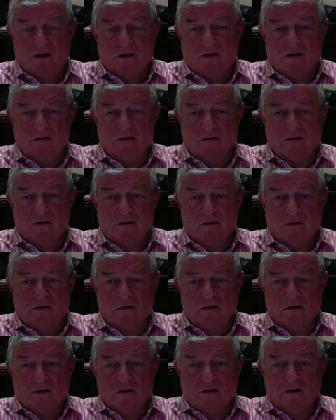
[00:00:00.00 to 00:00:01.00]
then that
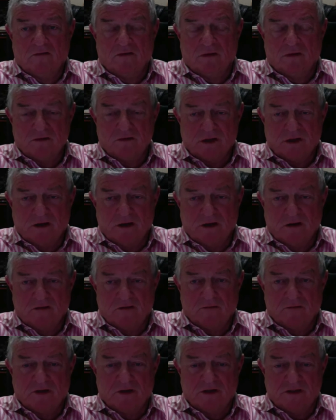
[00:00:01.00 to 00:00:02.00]
if I was going
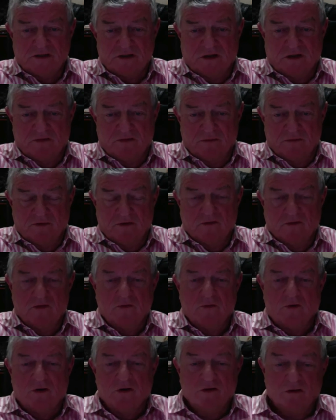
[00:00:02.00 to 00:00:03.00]
to be
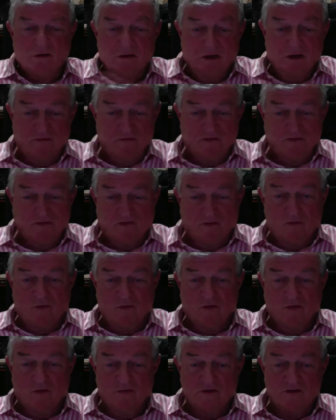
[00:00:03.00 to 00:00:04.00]
self-employed where I didn't have the
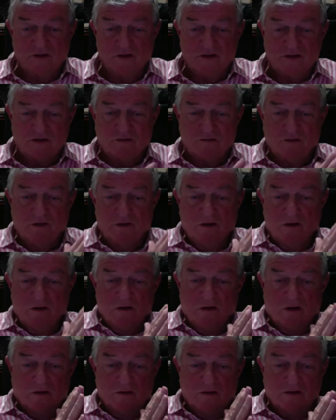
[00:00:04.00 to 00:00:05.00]
support of a system,
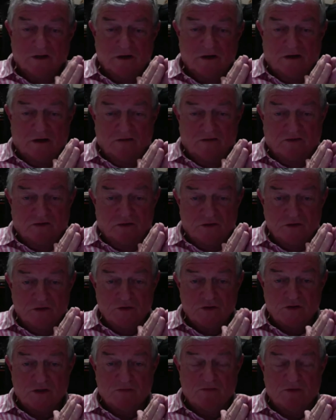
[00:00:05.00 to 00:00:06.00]
I was going to have to
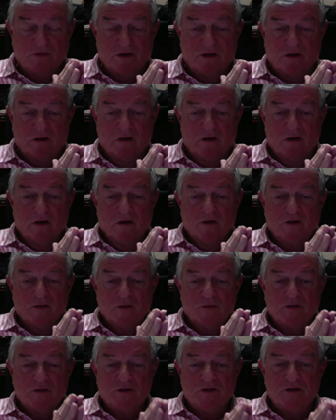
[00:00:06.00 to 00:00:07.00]
do something
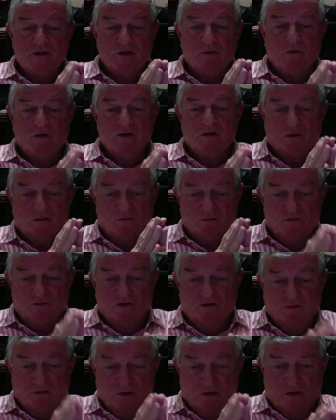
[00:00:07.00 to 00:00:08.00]
to position myself
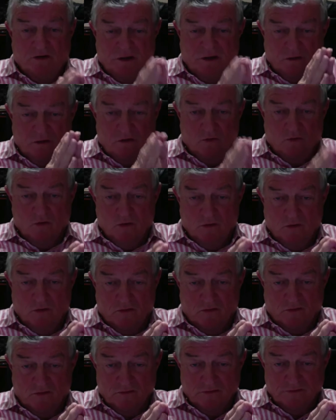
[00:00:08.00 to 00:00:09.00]
differently in the
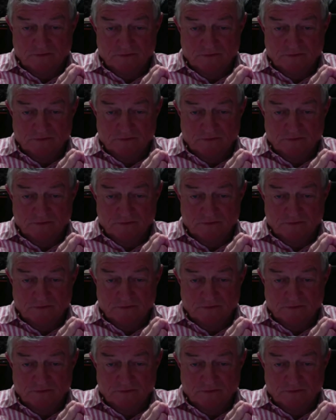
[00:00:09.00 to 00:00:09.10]
world.